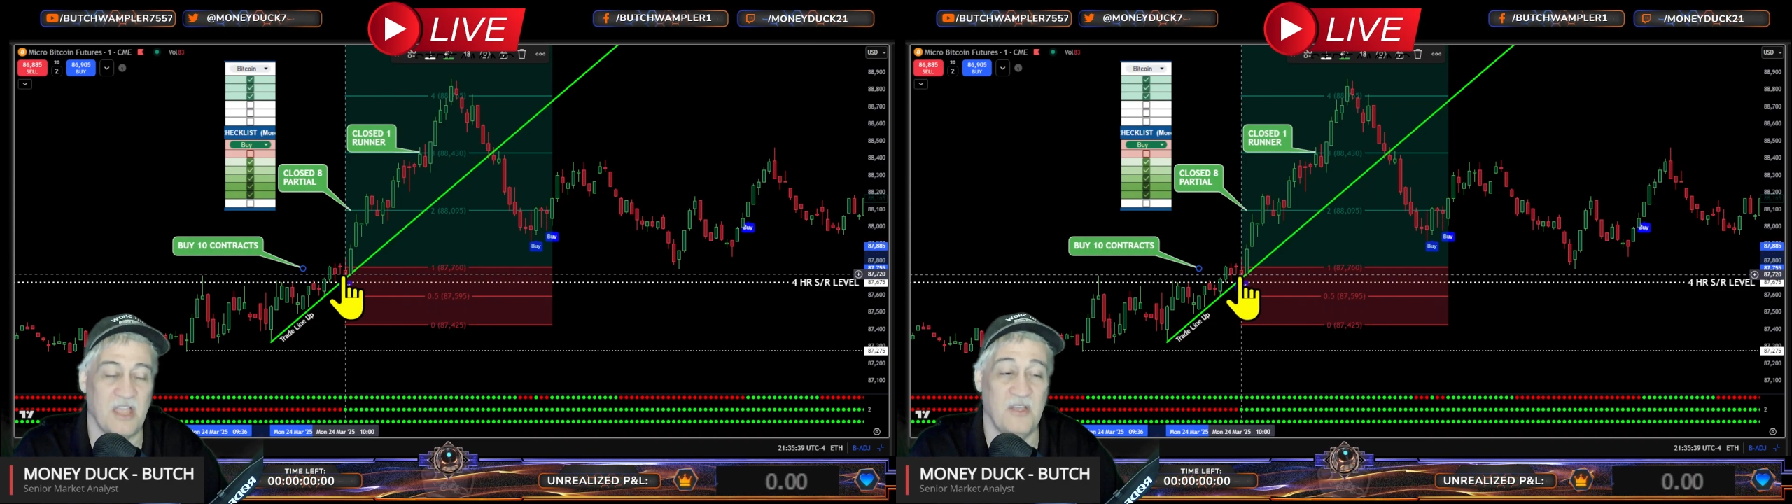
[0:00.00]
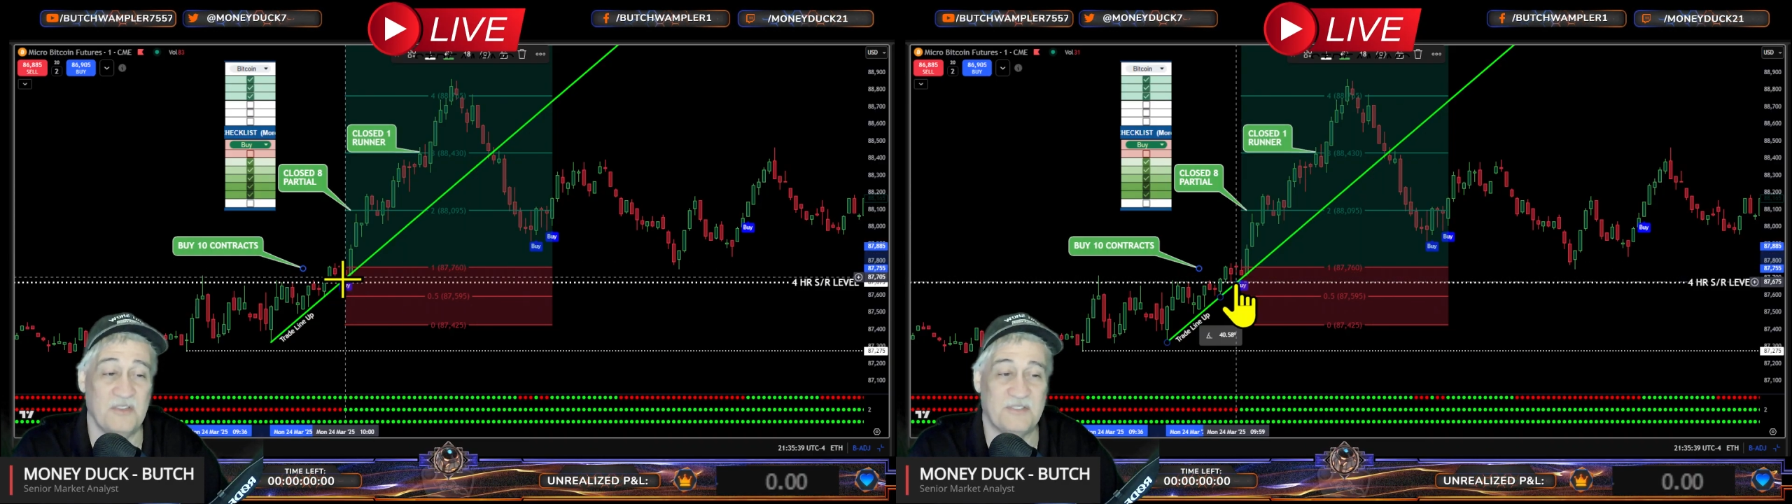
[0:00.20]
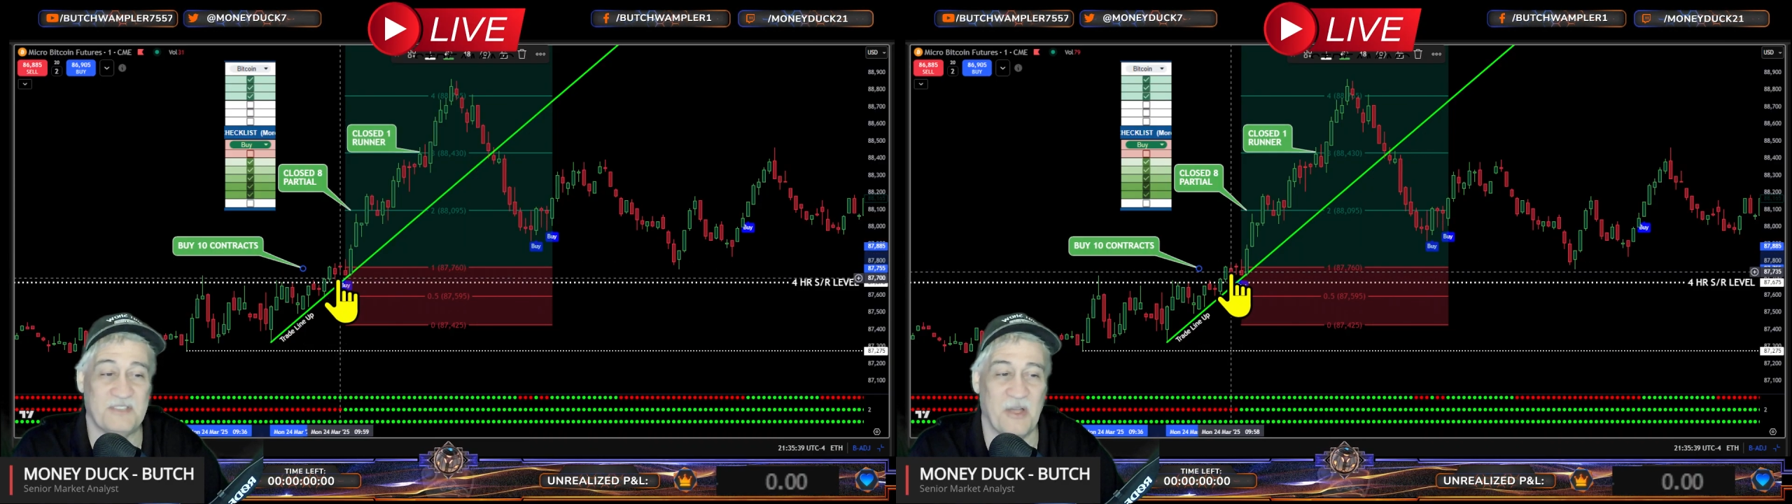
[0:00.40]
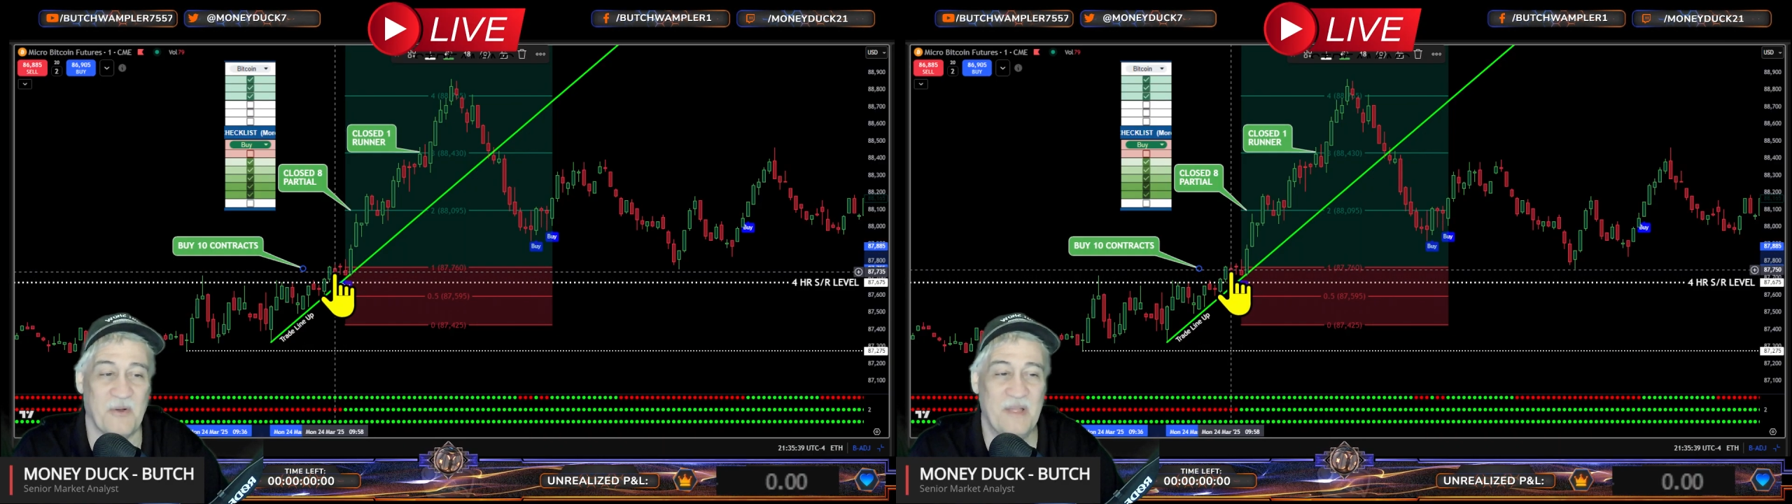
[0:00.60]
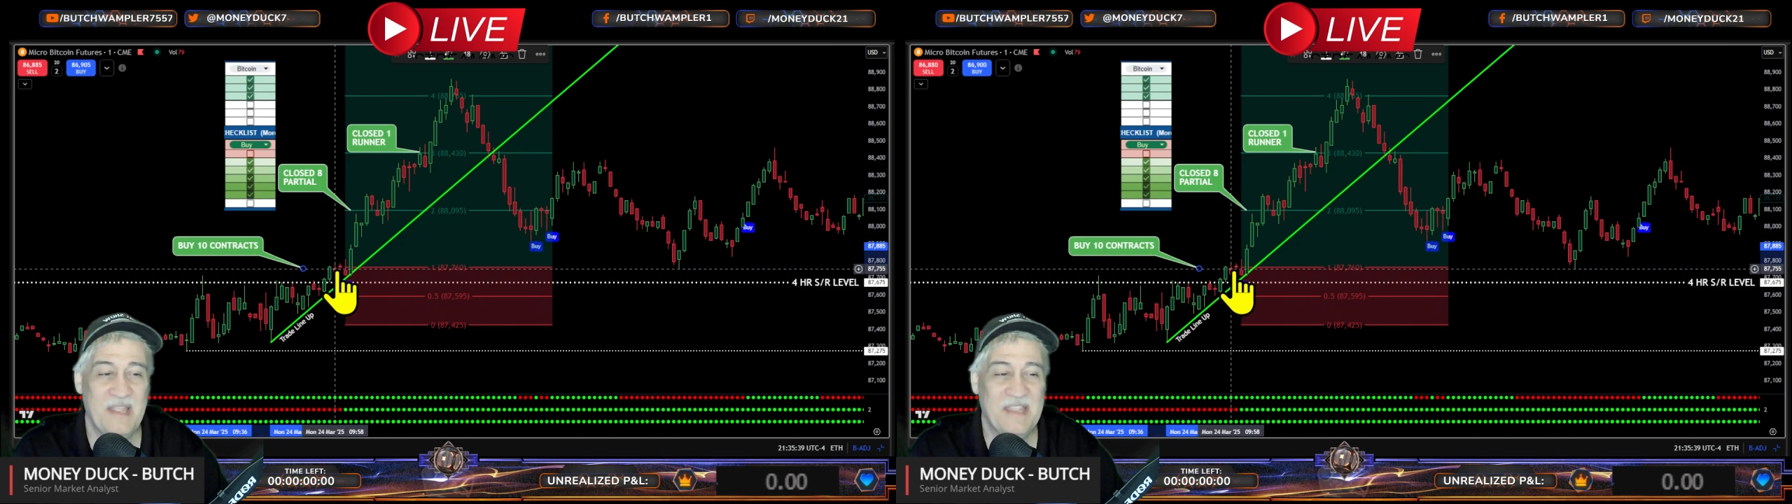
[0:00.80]
So
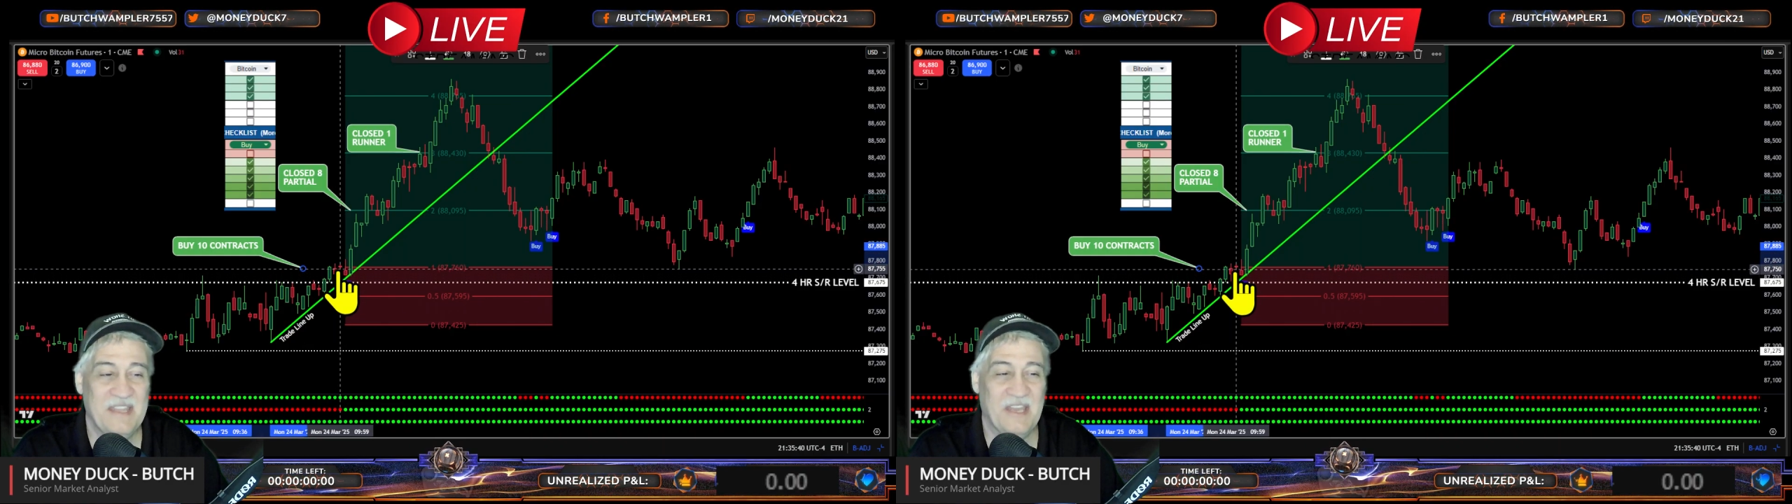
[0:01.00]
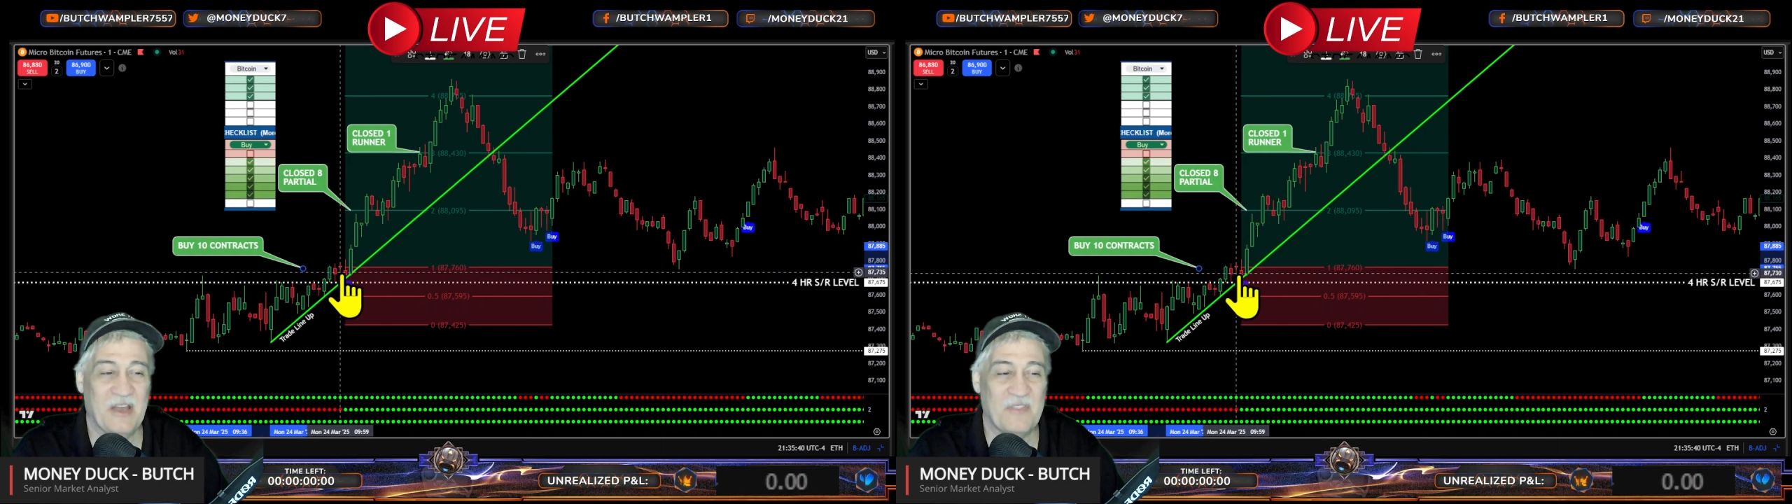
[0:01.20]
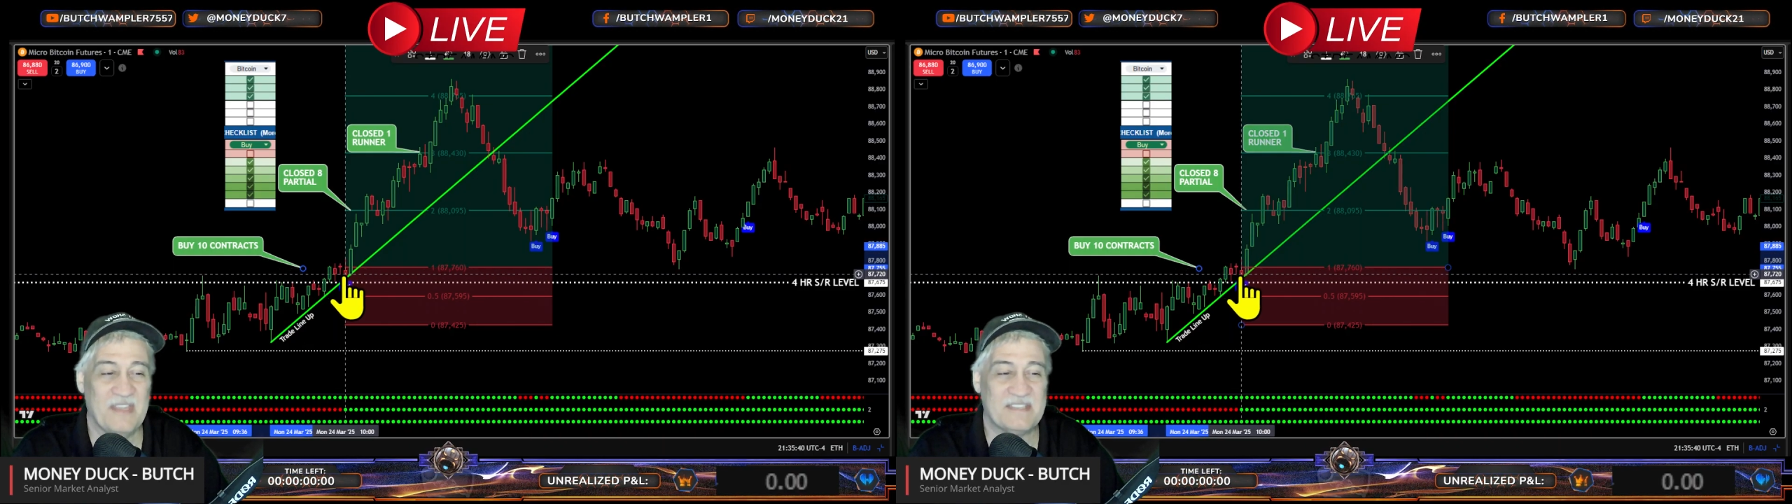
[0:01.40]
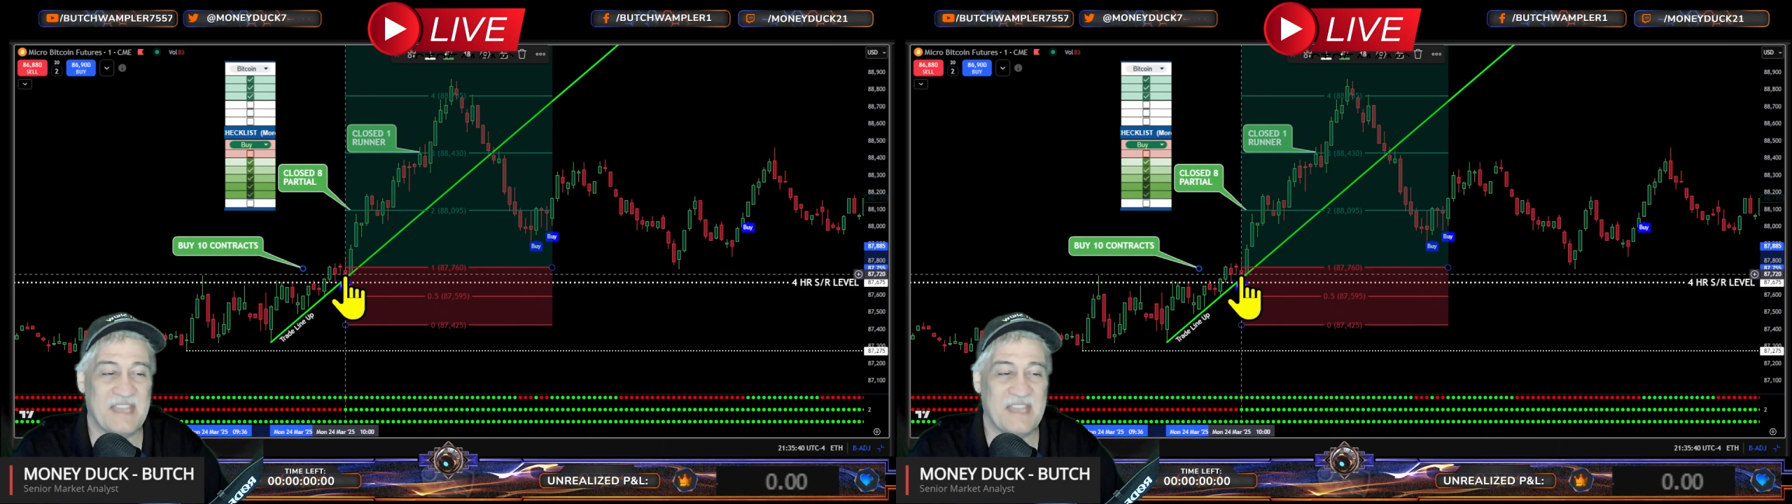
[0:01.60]
this